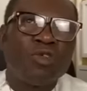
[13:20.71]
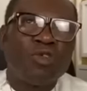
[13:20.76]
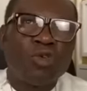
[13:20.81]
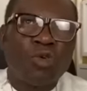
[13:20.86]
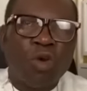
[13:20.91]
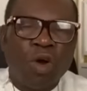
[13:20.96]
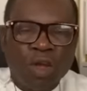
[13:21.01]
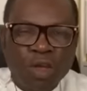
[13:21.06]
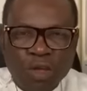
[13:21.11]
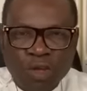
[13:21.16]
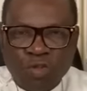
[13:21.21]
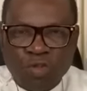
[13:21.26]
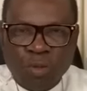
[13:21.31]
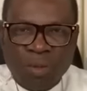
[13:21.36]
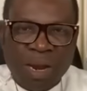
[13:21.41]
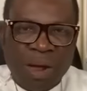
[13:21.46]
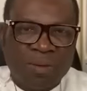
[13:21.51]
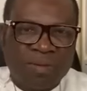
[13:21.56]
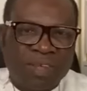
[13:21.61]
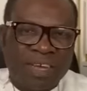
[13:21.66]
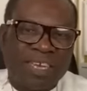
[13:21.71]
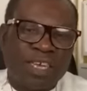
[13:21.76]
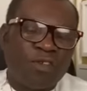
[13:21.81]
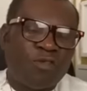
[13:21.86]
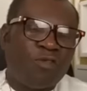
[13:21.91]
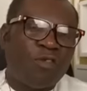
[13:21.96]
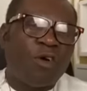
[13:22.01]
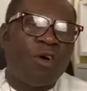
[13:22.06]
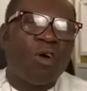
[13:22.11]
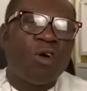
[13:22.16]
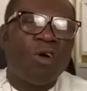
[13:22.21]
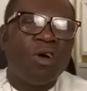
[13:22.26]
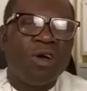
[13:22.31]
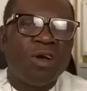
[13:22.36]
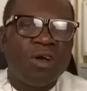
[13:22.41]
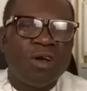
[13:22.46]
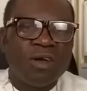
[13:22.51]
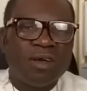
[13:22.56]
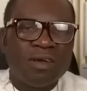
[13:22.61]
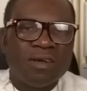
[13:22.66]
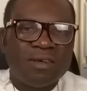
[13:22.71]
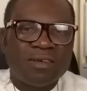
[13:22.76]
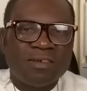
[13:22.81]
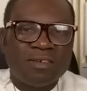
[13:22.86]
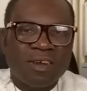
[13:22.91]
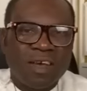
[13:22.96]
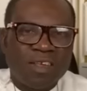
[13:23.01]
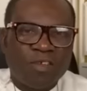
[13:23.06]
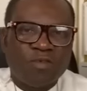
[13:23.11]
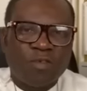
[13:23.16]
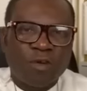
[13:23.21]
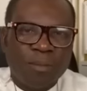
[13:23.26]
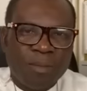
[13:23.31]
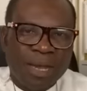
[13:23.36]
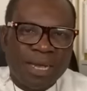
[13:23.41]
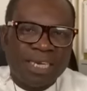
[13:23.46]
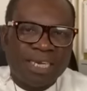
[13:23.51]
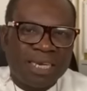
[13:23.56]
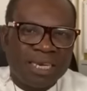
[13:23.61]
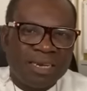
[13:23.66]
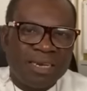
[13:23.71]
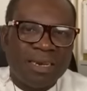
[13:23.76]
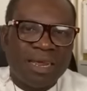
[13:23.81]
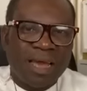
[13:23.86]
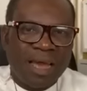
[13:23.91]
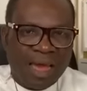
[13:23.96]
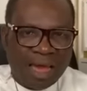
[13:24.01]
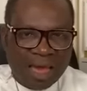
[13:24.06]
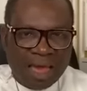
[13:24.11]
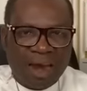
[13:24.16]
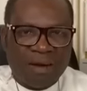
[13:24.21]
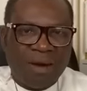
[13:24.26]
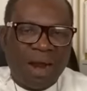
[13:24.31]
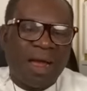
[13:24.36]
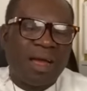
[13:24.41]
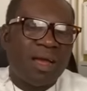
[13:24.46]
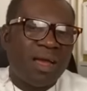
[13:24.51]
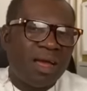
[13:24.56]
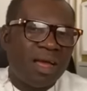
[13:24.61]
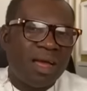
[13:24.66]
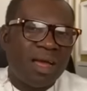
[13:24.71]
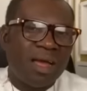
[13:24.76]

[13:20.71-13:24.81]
You call YouTube now search for transformation era.